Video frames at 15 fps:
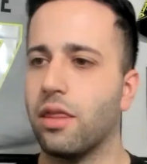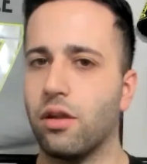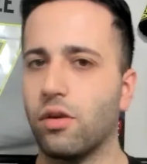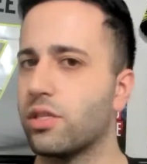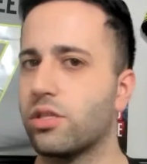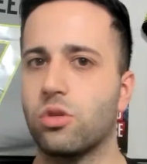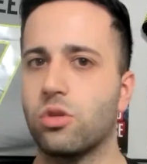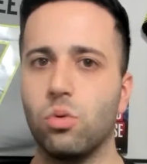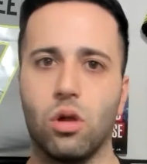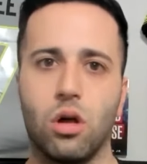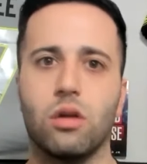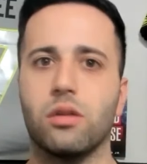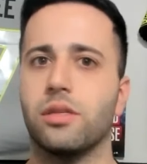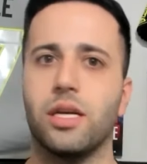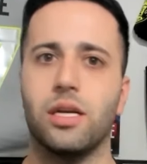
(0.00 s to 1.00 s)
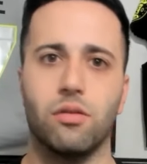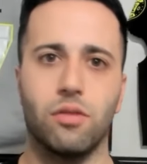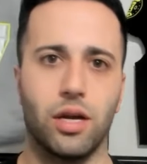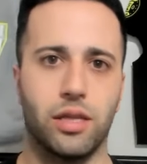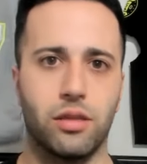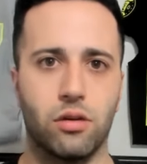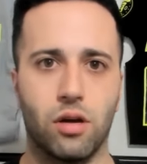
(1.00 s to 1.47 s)
they're at school all day,
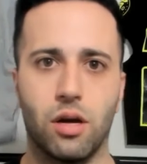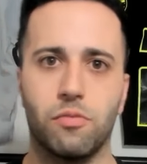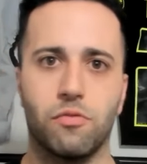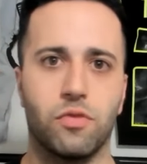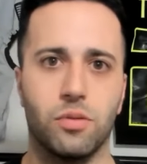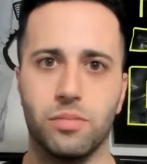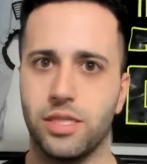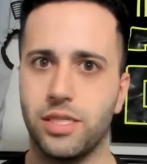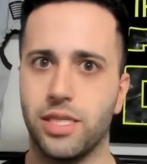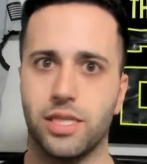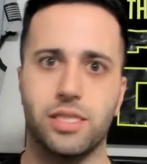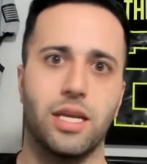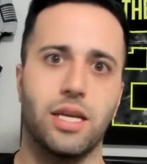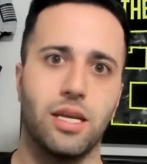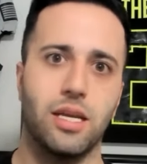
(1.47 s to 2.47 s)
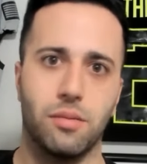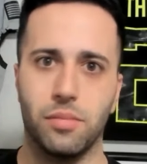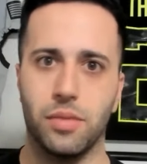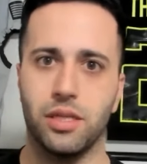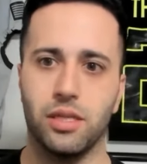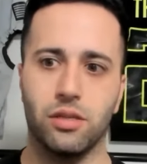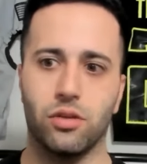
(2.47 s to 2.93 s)
right? They're up from 6 a.m.
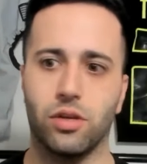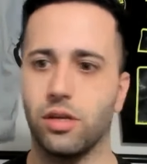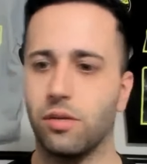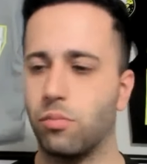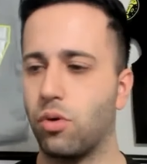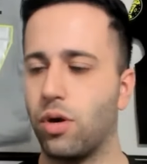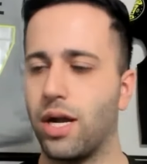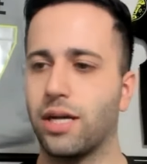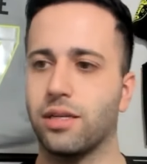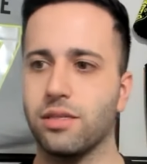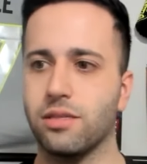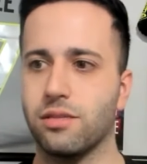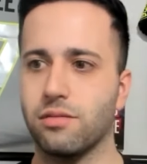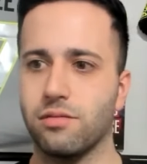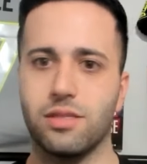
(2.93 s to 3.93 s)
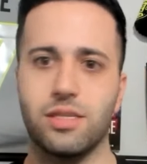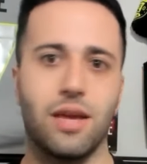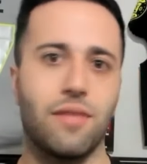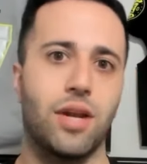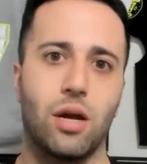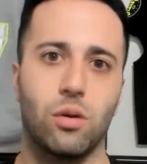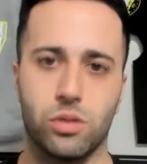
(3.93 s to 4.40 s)
and then they're getting to practice
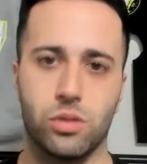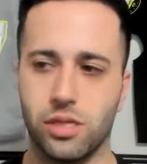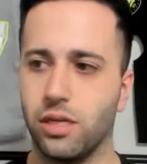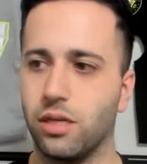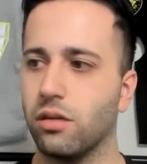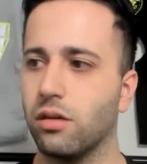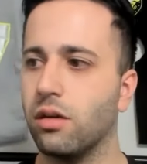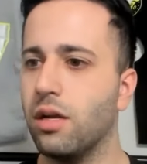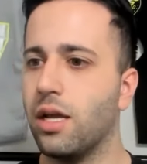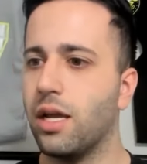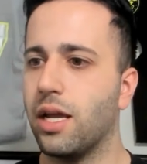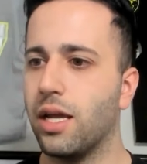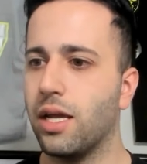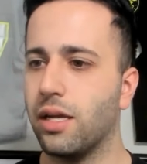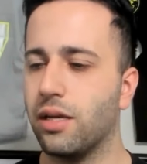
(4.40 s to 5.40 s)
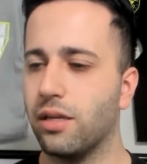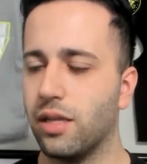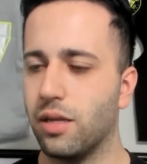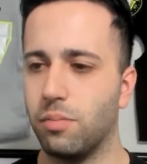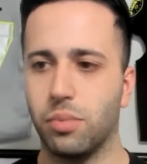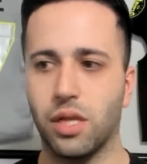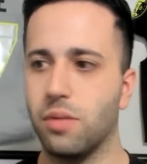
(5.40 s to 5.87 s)
7 hours later. And
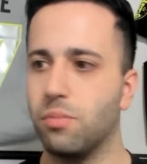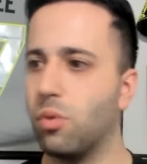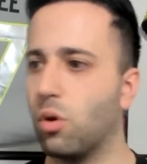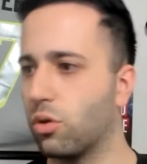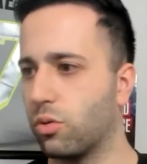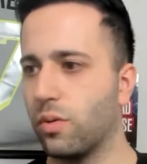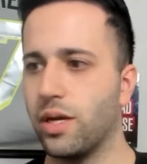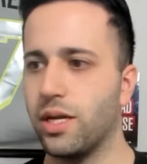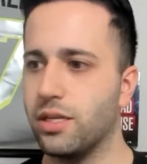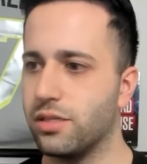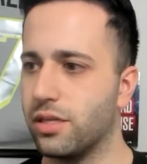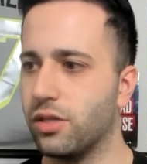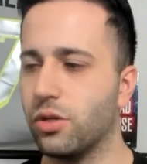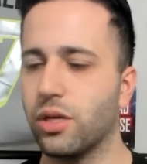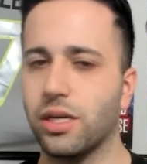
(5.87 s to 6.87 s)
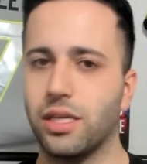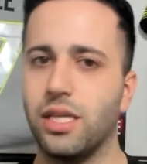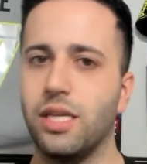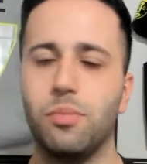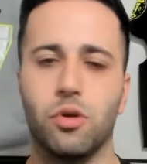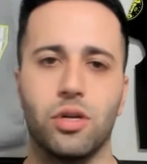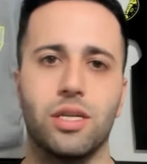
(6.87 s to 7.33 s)
they play both ways. And you got to
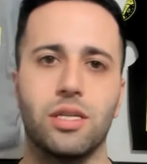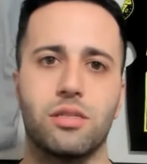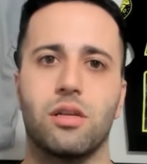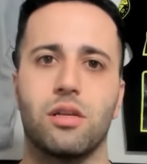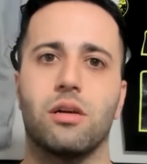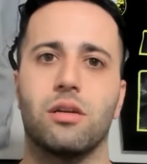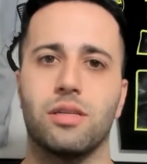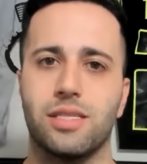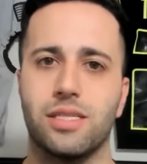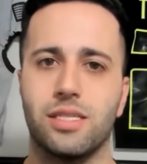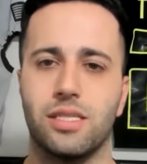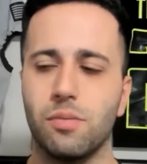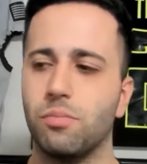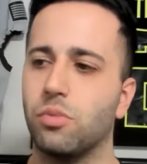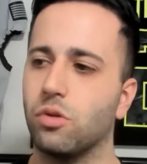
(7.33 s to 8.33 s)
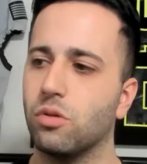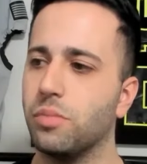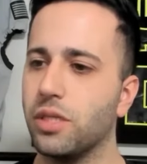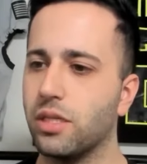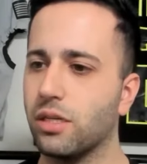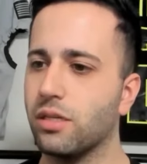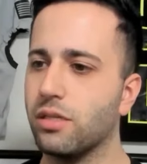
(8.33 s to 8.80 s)
keep your install simple
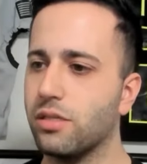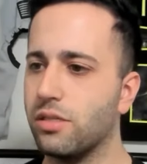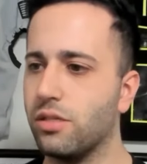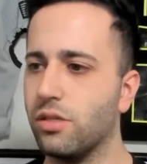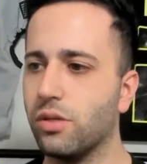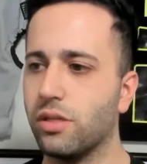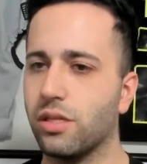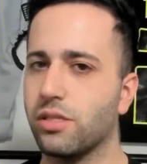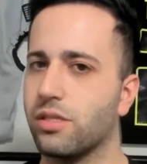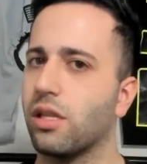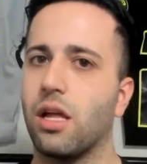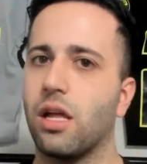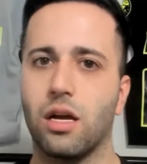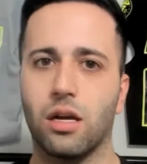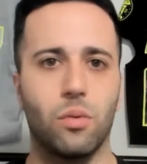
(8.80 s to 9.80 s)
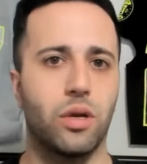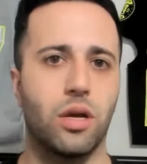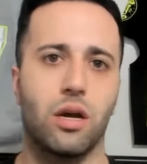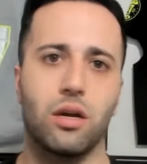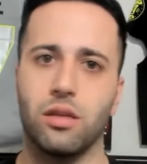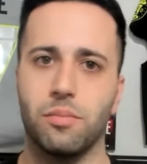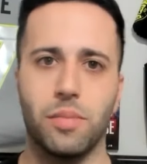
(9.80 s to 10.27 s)
because there's a lot going
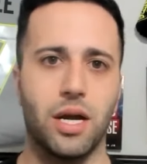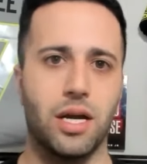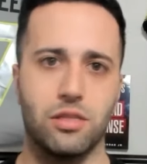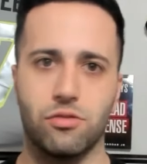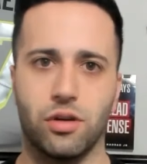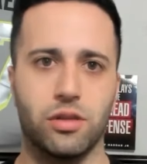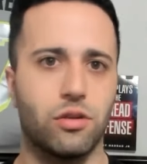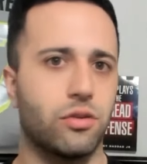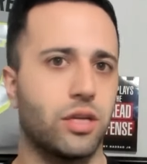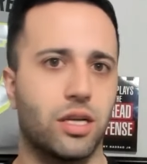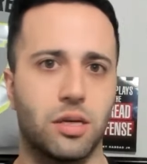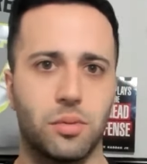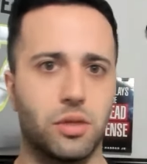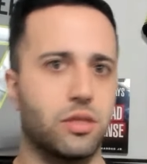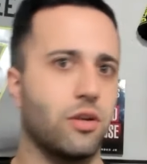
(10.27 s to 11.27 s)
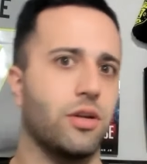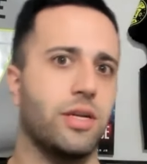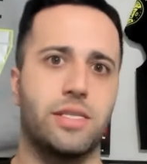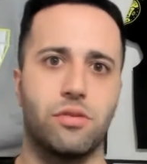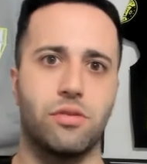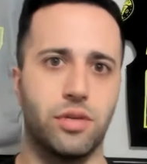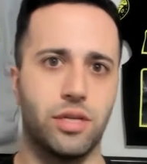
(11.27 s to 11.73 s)
on in their minds, right? They're thinking about their
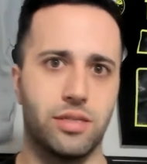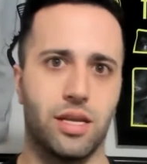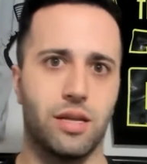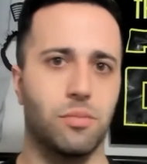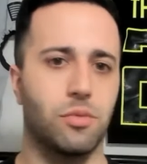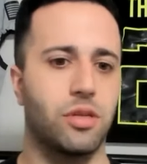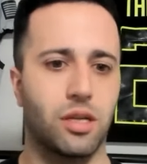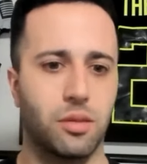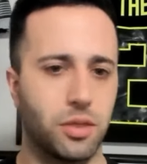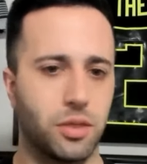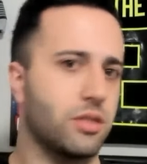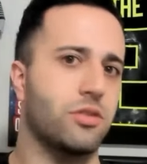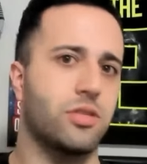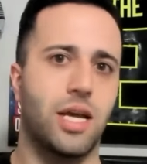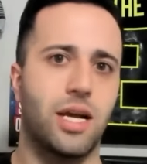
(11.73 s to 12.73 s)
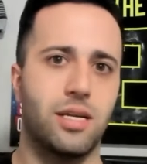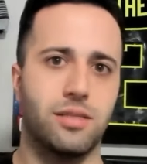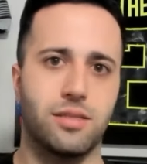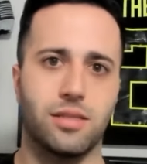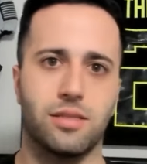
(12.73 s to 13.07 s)
history exam. They're thinking about their science